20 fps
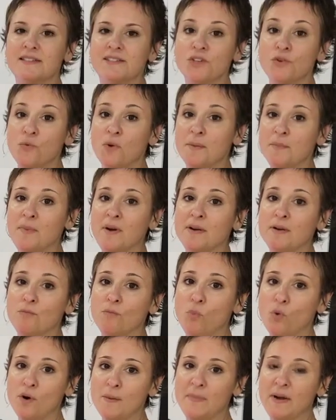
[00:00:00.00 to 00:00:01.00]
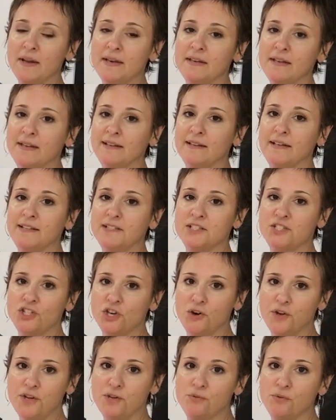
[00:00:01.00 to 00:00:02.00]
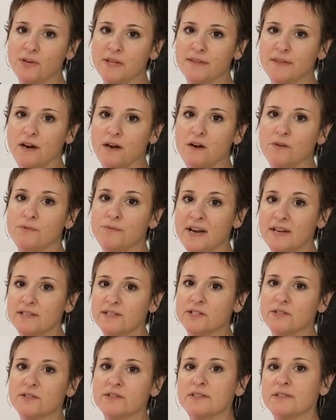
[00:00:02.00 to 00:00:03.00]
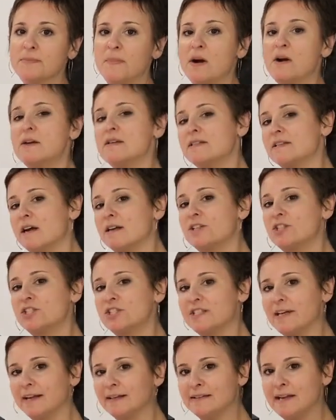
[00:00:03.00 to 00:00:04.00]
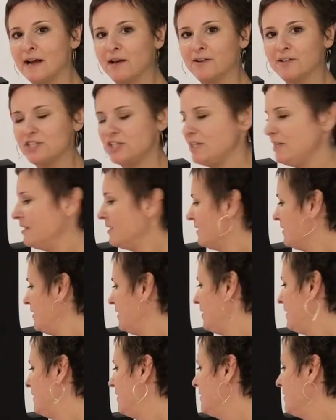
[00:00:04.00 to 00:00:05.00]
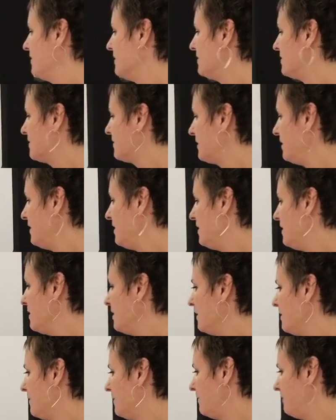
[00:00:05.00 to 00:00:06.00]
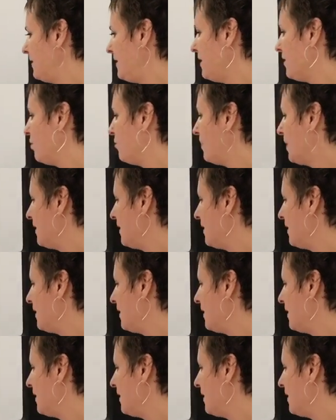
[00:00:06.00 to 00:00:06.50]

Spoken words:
So one more button I'd like to show you with our rental Smart Touch technology is the video